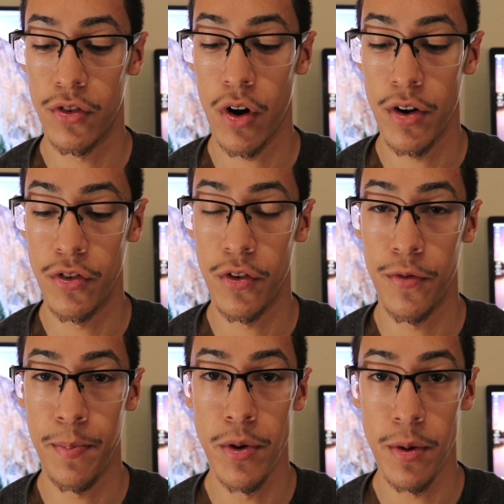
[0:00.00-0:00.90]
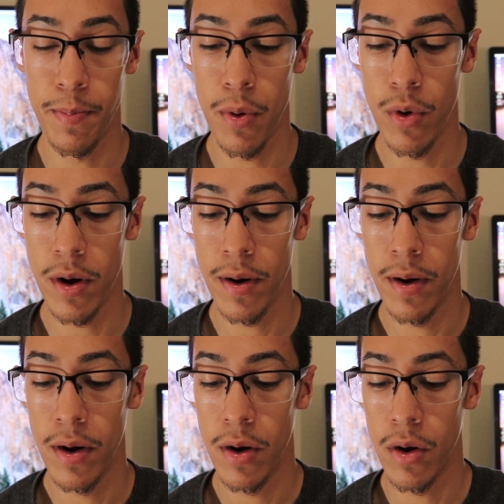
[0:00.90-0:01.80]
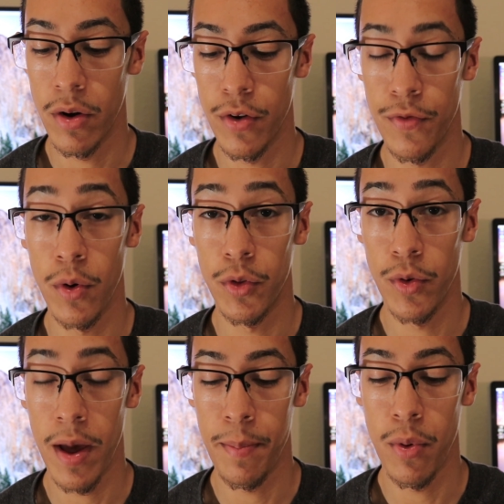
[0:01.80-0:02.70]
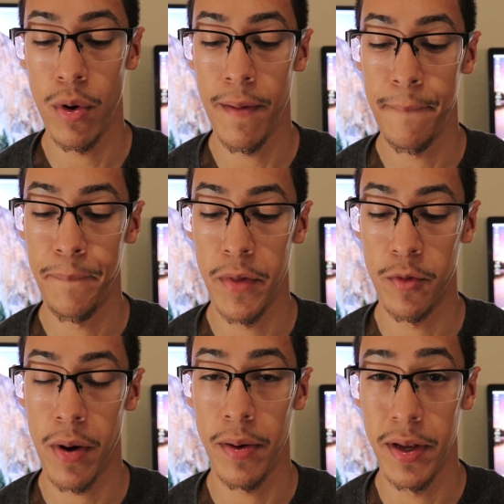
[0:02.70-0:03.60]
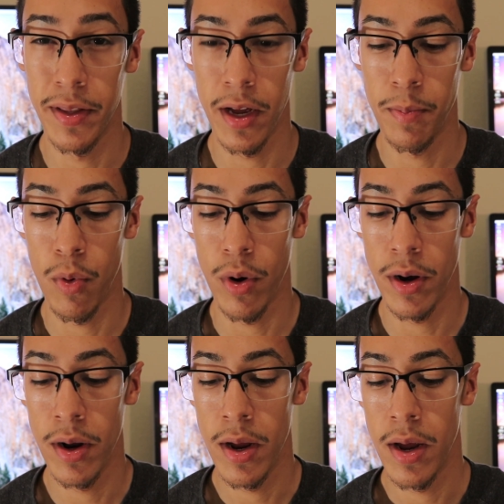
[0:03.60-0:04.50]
charge your, your port or your phone through that port, it's probably a dead port.